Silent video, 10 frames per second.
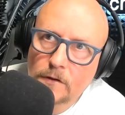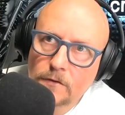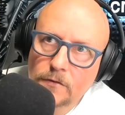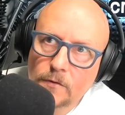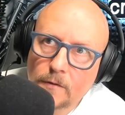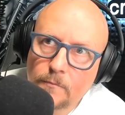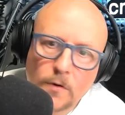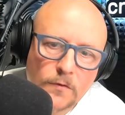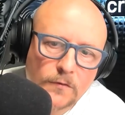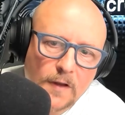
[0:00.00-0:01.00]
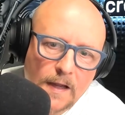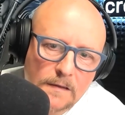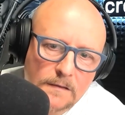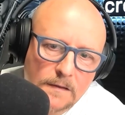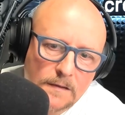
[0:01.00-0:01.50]
they're doing post
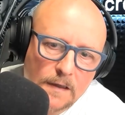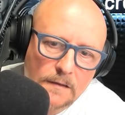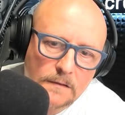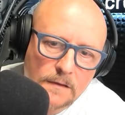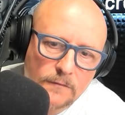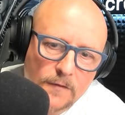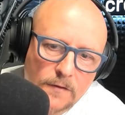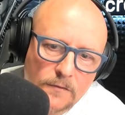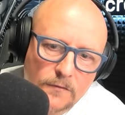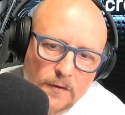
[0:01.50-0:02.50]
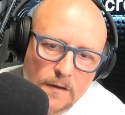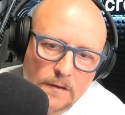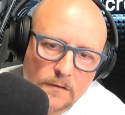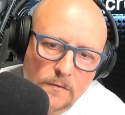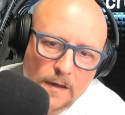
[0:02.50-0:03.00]
editing then, if I
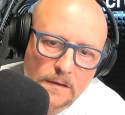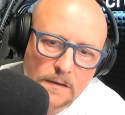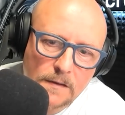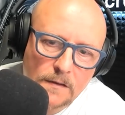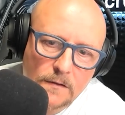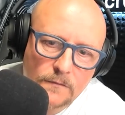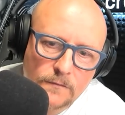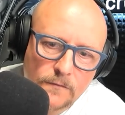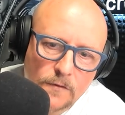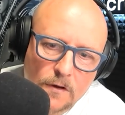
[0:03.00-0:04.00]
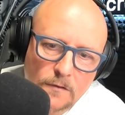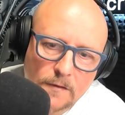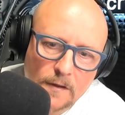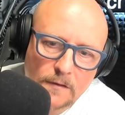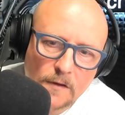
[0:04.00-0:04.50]
understand it correctly, of
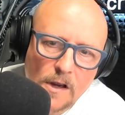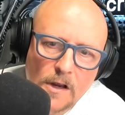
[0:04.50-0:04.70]
content.